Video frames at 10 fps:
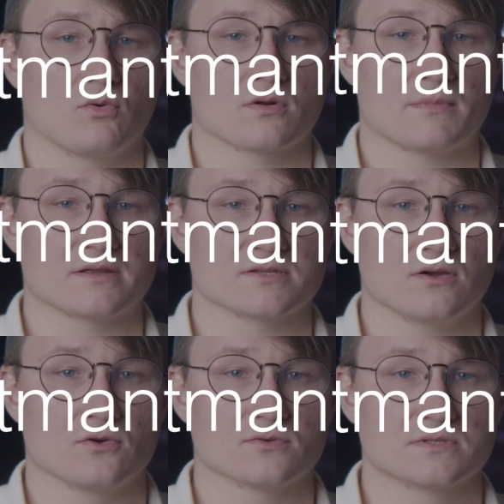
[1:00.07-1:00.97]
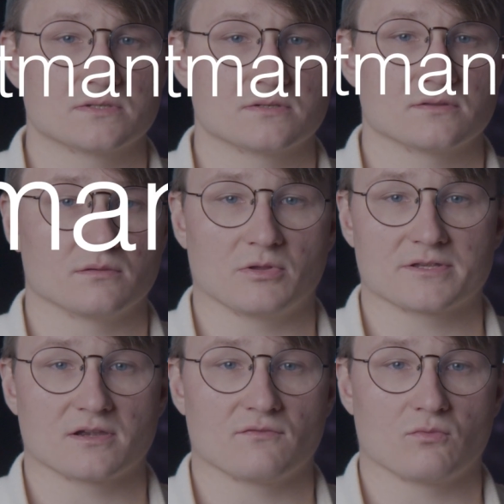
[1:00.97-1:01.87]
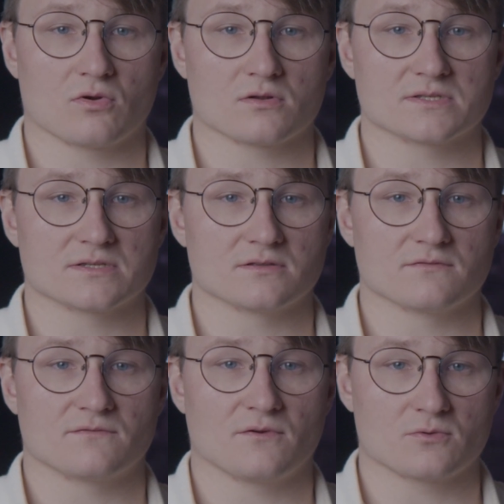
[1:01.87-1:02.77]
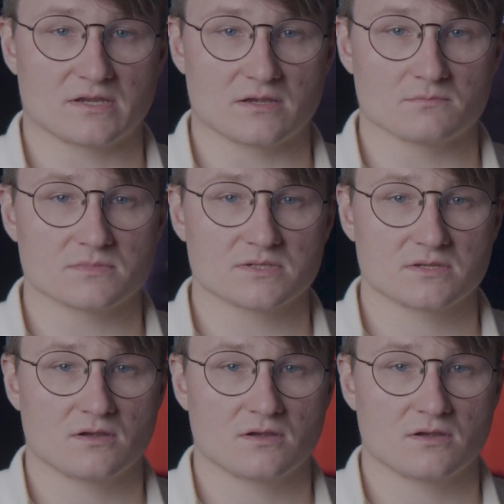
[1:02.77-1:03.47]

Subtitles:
portmanteaus, the blending of words and phonemes,